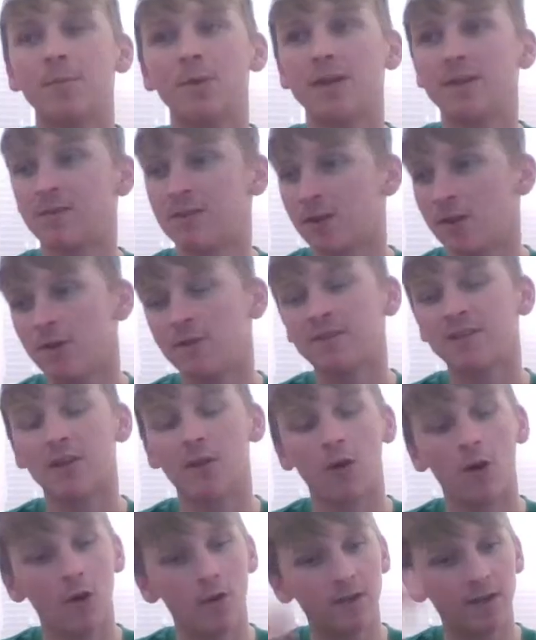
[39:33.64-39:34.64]
turns it
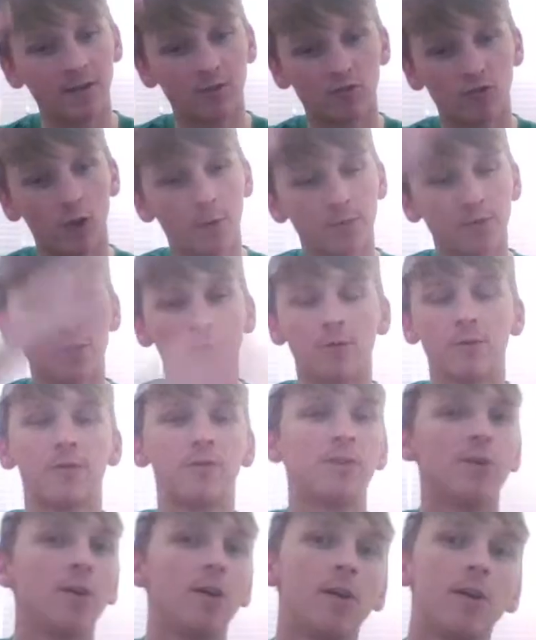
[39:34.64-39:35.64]
on, he drops all the
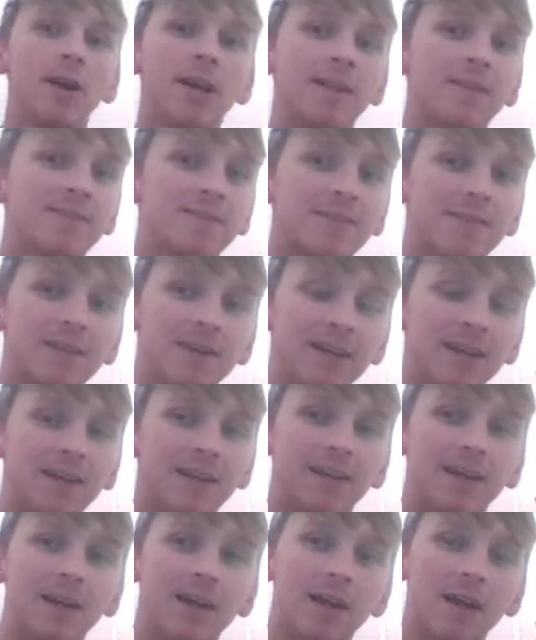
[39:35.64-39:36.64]
dirt into
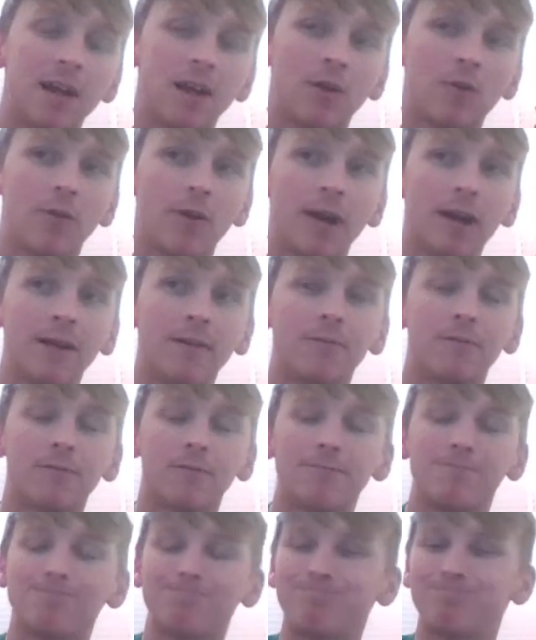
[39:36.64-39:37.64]
the grave,
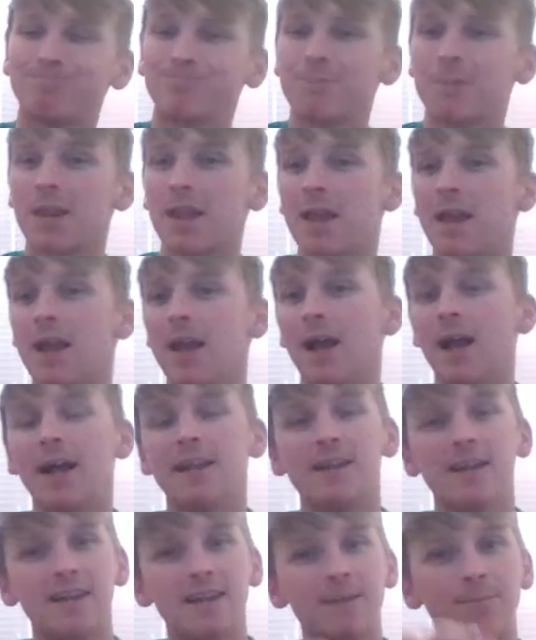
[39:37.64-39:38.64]

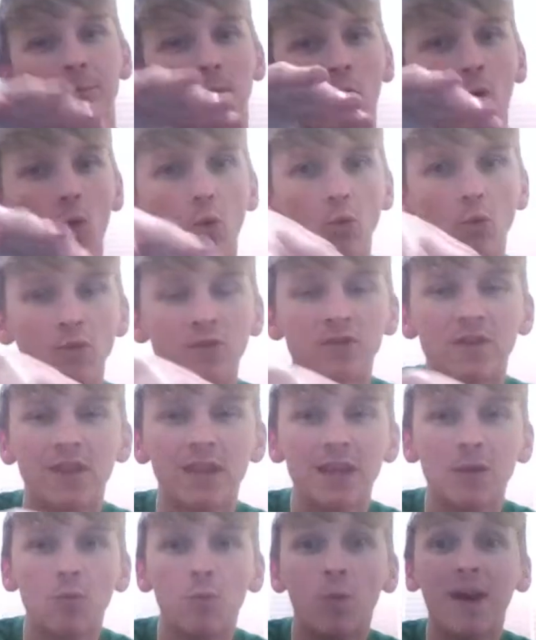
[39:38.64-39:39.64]
and then he pulls
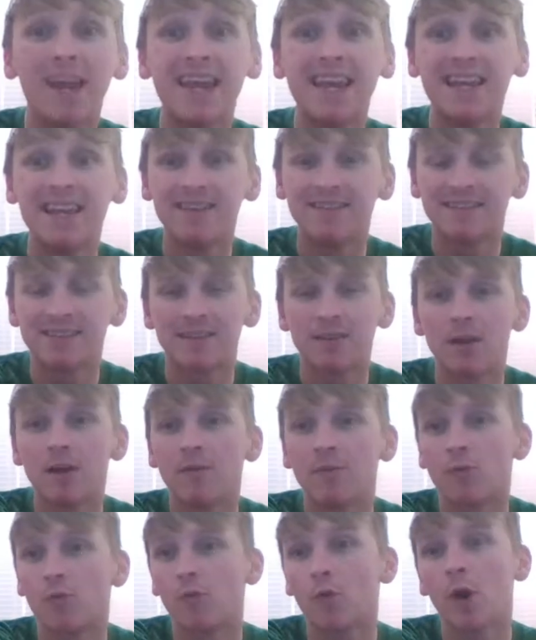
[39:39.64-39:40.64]
the weeds that
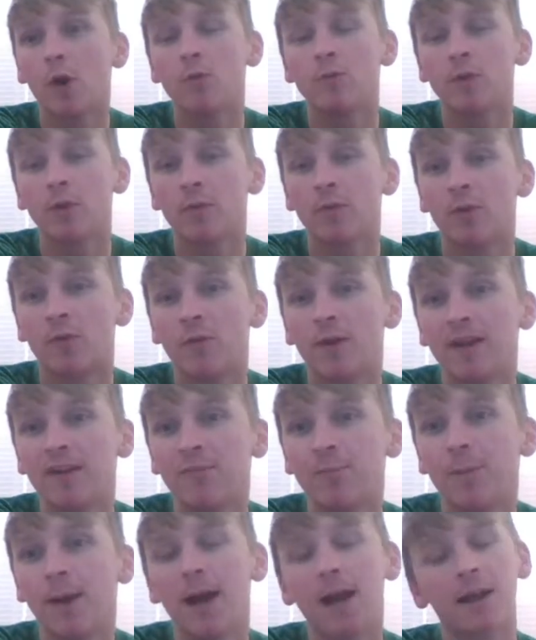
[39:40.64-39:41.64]
have grown on the
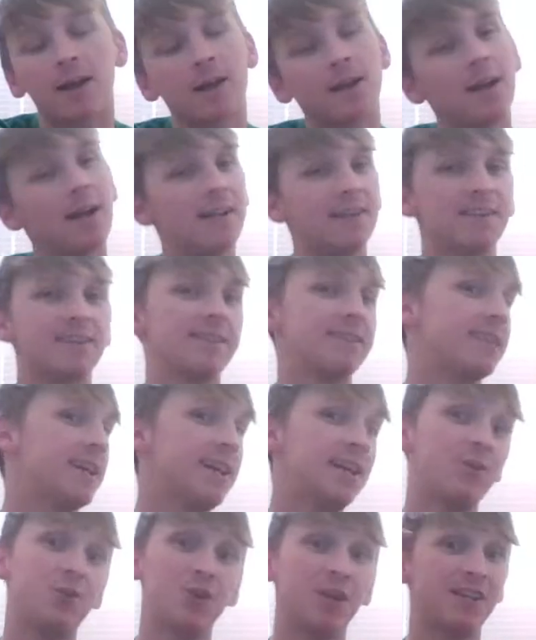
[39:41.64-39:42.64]
grave back, and it says
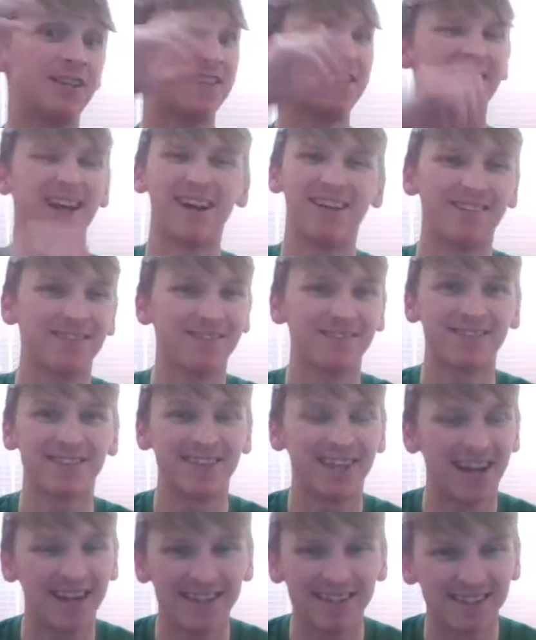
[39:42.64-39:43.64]
AJ Styles
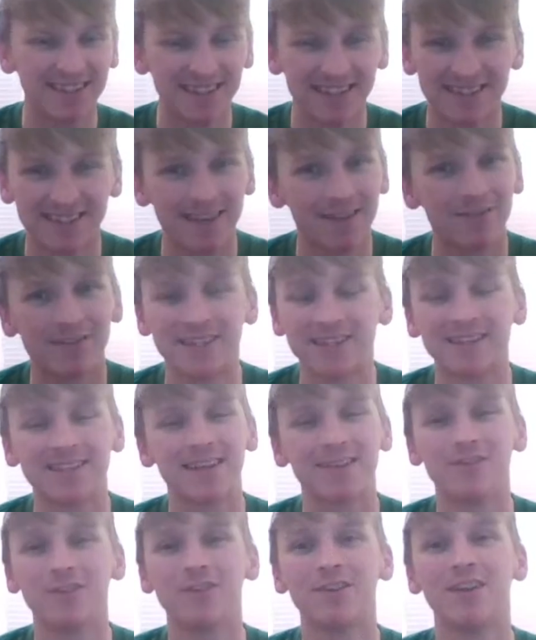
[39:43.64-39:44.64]

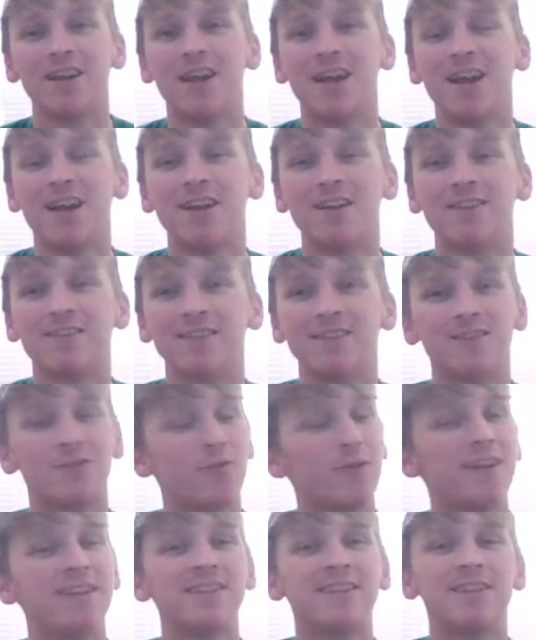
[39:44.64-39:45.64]
1977 to
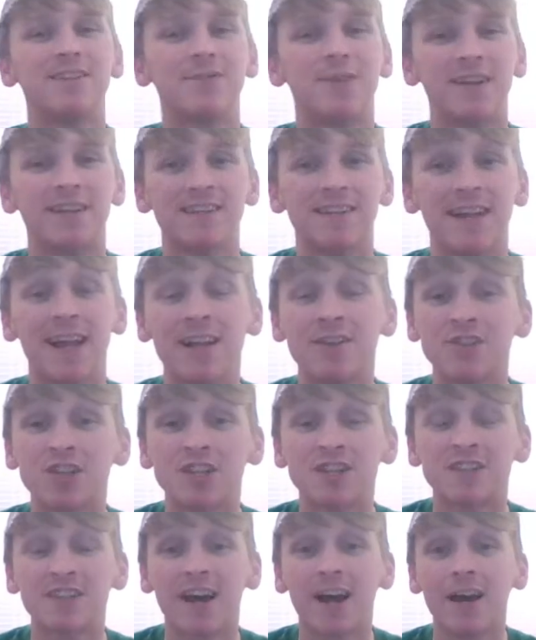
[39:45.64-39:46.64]
2020. AJ
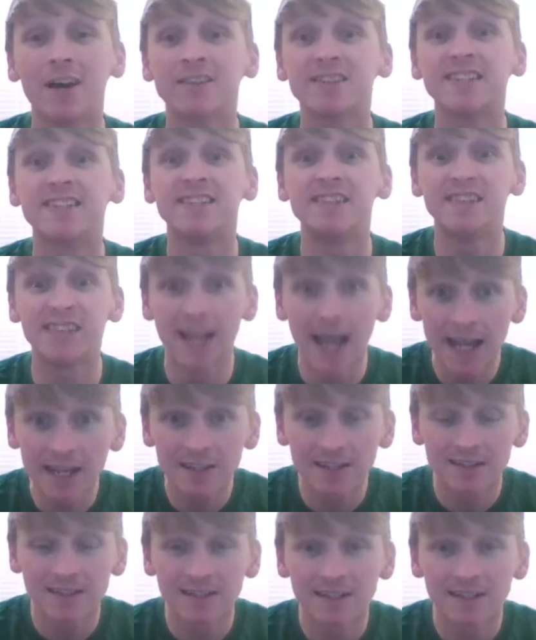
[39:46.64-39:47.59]
Styles is dead